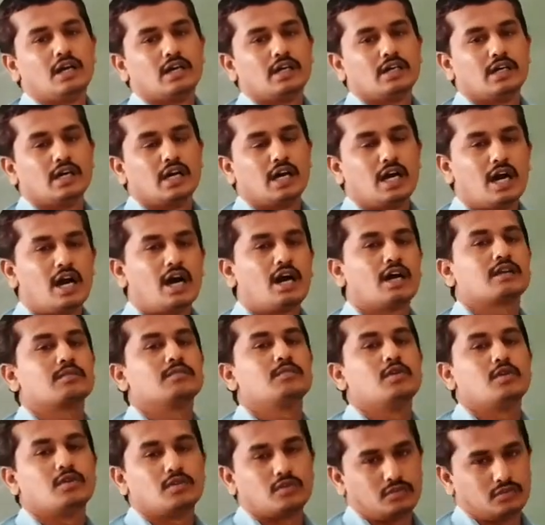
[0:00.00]

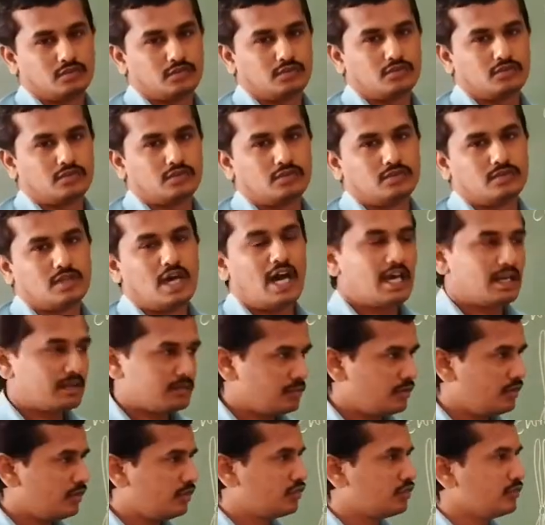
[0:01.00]
hormones.
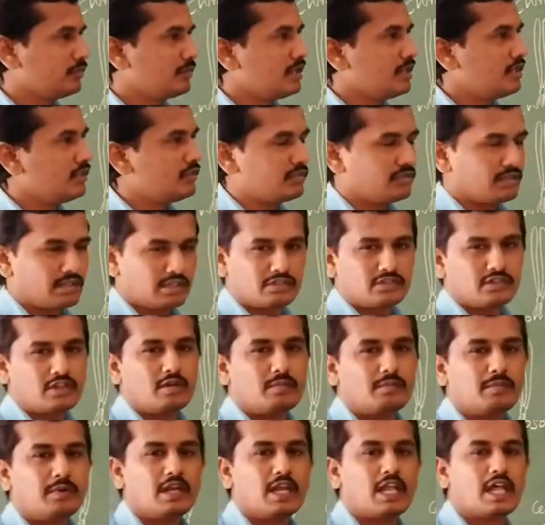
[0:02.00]
Hormones means, for
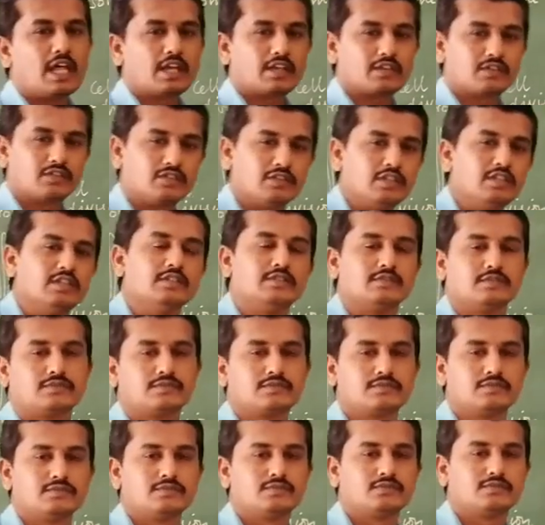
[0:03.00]
example, auxin.
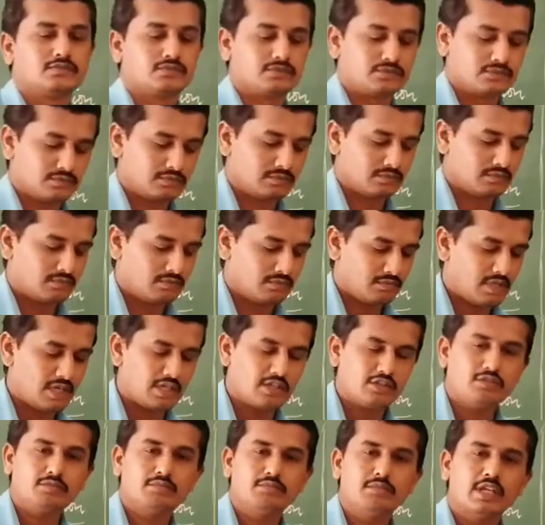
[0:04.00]
What
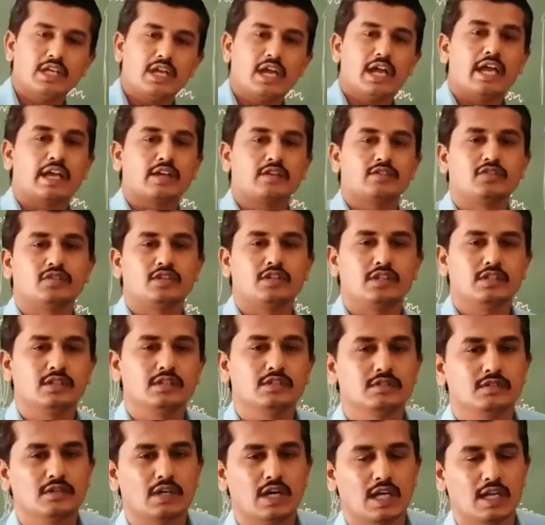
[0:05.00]
is meant by axin?
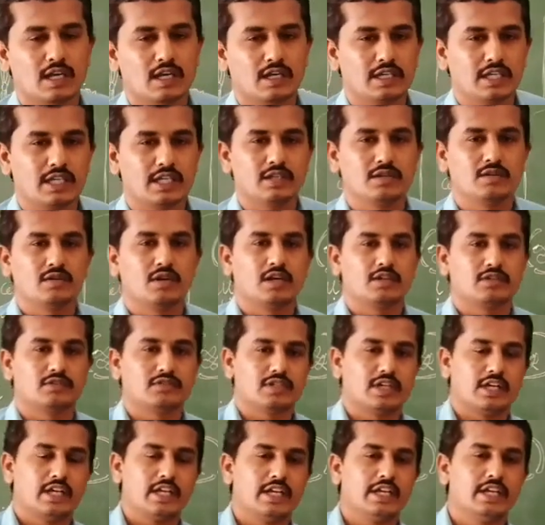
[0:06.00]
Already
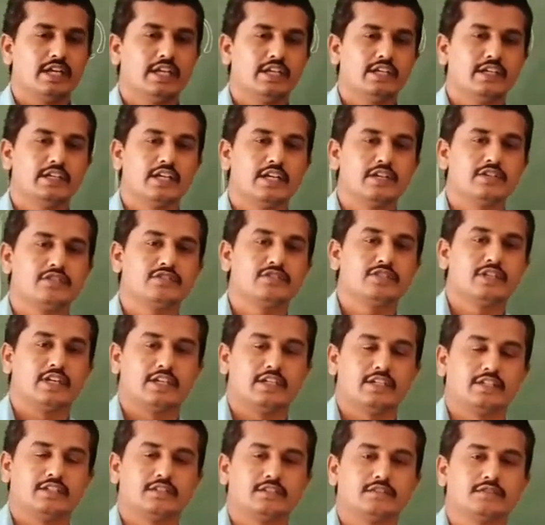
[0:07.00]
studied in 10th
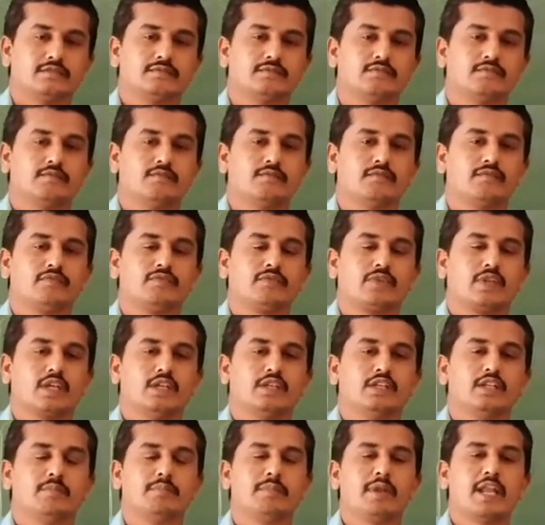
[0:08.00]
standard.
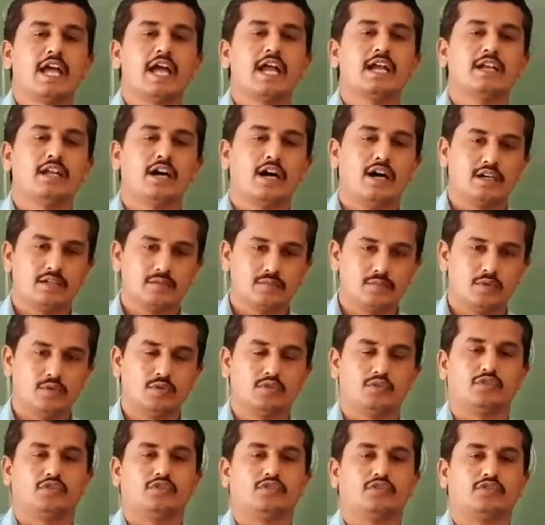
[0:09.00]
The plant
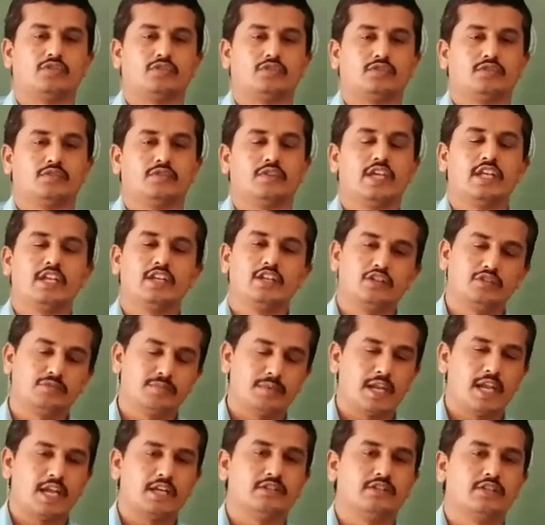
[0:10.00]
hormones, various
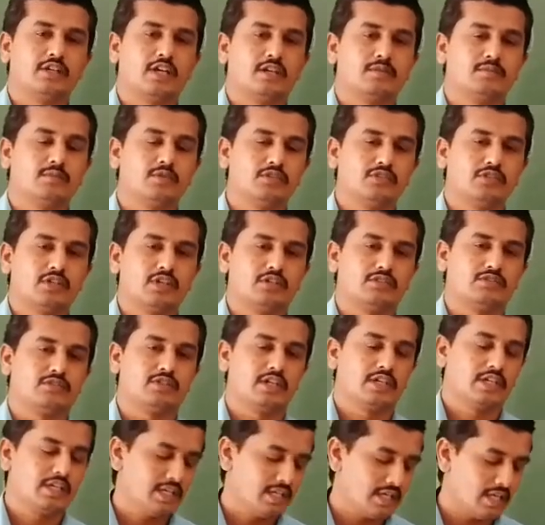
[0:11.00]
plant hormones are
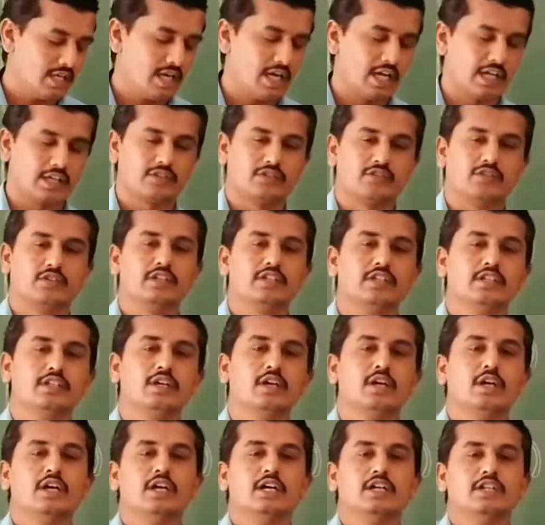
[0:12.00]
studied: axin,
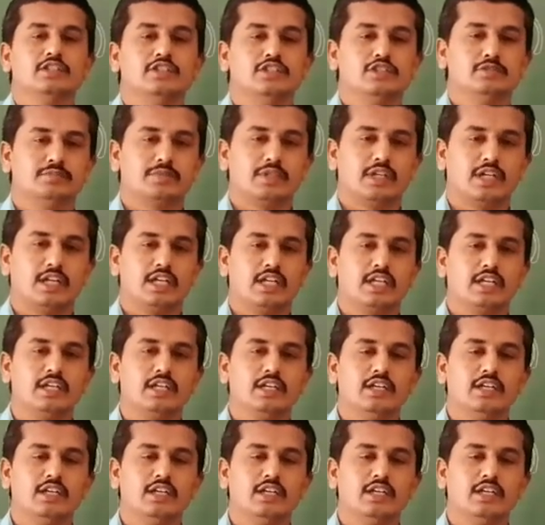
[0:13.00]
gibberellin,